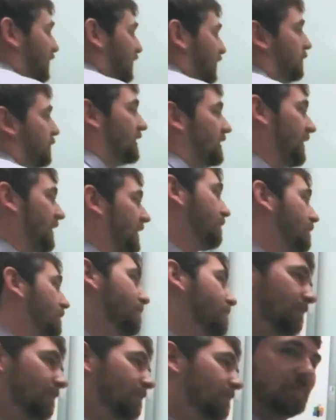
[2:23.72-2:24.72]
that we take them.
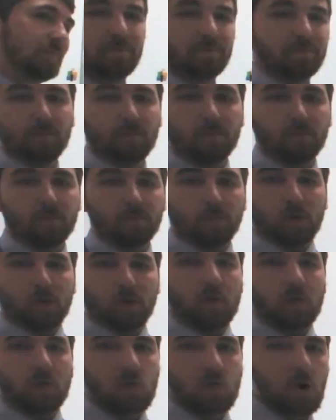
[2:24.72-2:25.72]

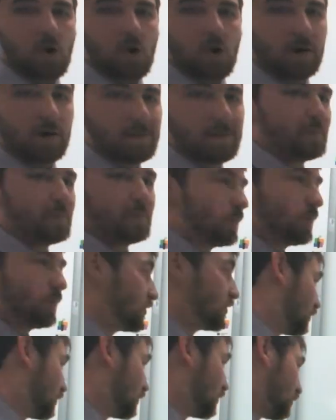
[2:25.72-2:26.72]
Alright, so we
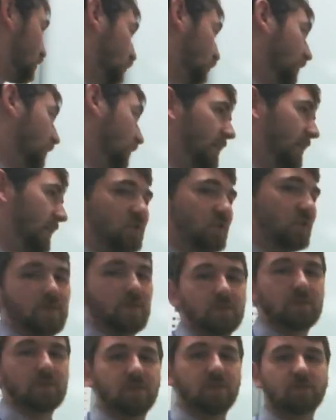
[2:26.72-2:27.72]
took 2
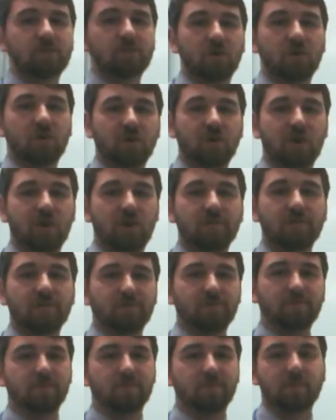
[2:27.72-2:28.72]
electrons. Now starting
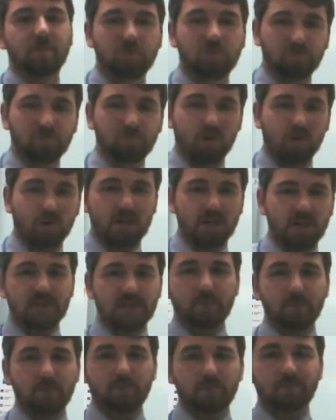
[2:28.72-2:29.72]
off, using the periodic
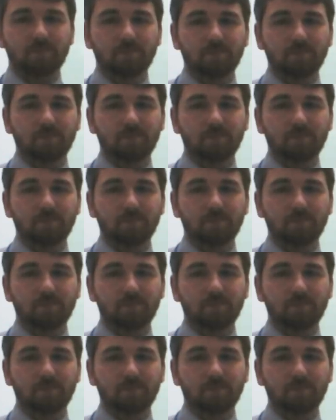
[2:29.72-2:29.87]
table,